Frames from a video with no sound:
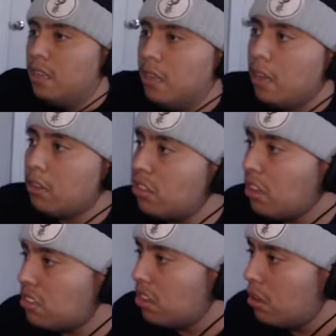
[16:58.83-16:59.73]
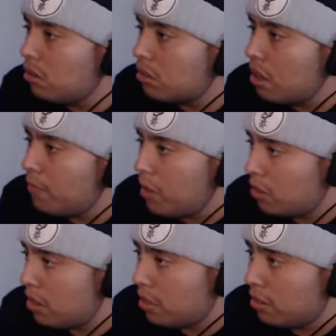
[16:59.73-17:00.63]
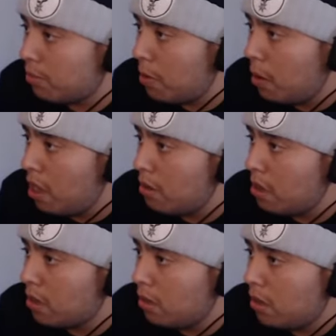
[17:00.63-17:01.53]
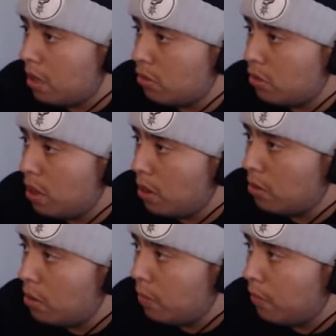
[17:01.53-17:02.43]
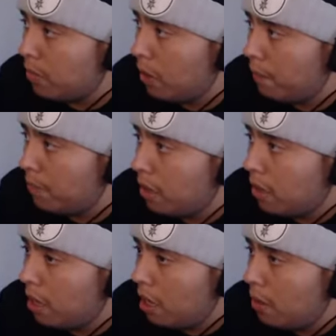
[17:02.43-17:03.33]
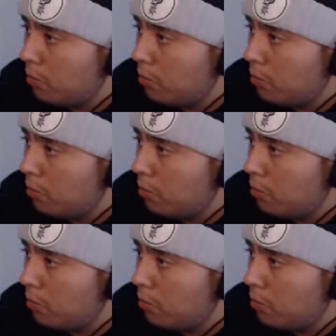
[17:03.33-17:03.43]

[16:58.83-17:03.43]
It sucks to lose gunfights like this, bro. I'm not gonna lie to you. I don't know. Uh, I'm